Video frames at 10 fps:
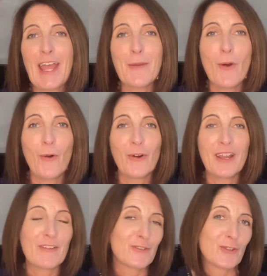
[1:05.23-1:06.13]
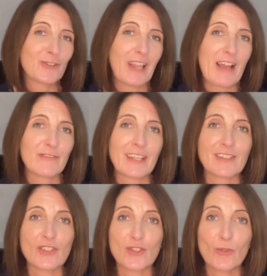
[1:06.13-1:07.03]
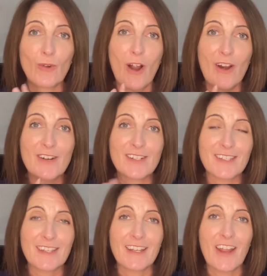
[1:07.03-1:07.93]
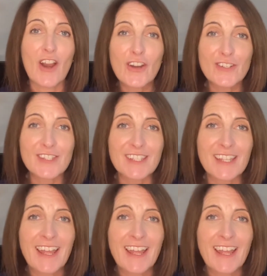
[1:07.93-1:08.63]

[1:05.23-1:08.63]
or if you're laughing so hard that it hurts,